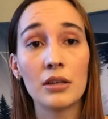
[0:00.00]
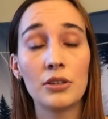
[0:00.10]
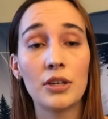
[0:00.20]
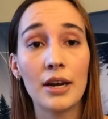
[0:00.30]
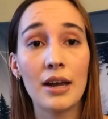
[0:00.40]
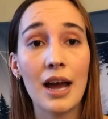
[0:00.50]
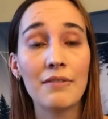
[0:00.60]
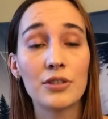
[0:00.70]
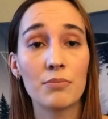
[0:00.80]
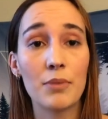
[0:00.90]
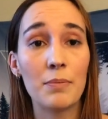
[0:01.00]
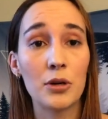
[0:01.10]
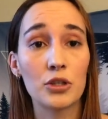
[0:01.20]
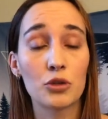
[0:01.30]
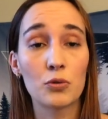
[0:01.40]
You could have some
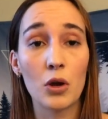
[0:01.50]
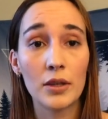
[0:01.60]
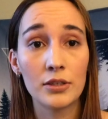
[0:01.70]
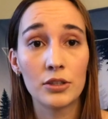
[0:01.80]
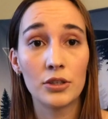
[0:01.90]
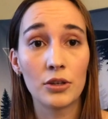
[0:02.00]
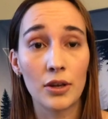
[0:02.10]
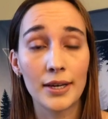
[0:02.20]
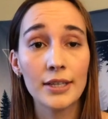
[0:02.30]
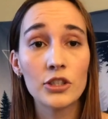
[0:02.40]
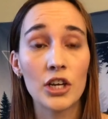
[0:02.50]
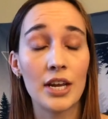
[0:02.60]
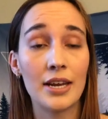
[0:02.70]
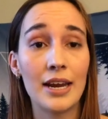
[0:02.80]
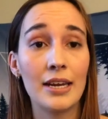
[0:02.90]
bedbugs crawl into your luggage
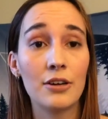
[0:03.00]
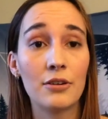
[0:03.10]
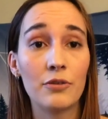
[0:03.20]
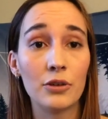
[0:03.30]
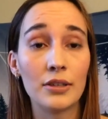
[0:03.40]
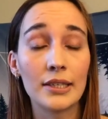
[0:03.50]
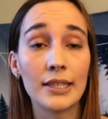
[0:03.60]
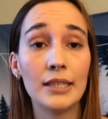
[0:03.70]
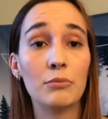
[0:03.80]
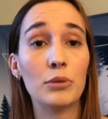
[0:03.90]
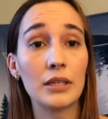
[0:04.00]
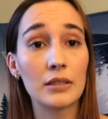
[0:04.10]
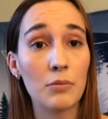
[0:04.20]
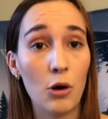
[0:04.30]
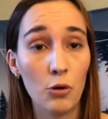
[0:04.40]
and inadvertently bring
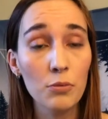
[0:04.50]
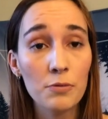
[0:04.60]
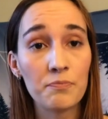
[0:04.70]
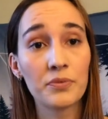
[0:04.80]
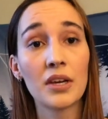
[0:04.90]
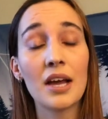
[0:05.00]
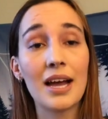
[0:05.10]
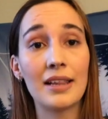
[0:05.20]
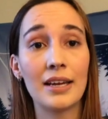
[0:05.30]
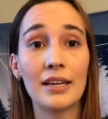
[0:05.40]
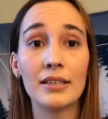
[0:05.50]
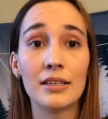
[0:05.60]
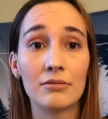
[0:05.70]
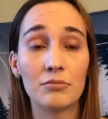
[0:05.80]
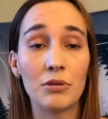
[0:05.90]
some home. And then
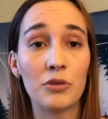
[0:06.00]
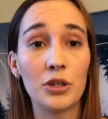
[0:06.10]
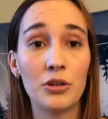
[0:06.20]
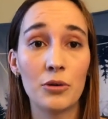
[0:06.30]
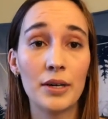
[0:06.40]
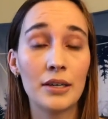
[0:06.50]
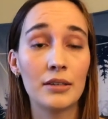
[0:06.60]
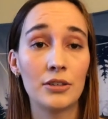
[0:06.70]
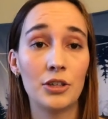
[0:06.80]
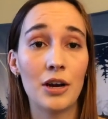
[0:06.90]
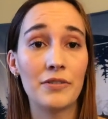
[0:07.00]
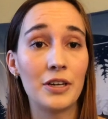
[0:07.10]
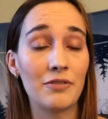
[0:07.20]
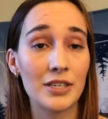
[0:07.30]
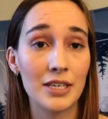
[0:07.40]
before you know it, you have an
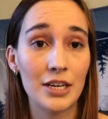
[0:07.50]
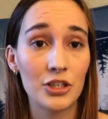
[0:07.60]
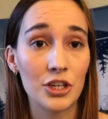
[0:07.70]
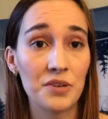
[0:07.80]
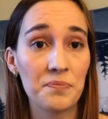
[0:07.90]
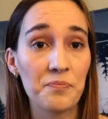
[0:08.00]
infestation.